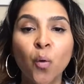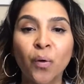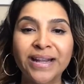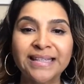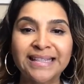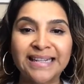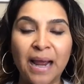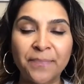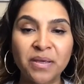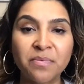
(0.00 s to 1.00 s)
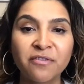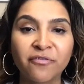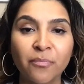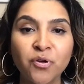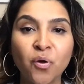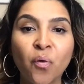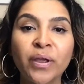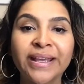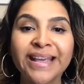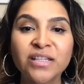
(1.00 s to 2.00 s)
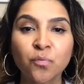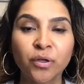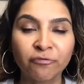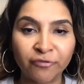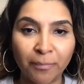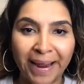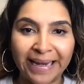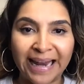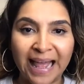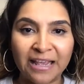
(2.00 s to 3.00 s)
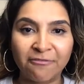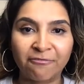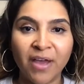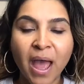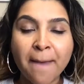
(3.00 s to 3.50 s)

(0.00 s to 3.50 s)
What is stopping me from knowing his will for my life?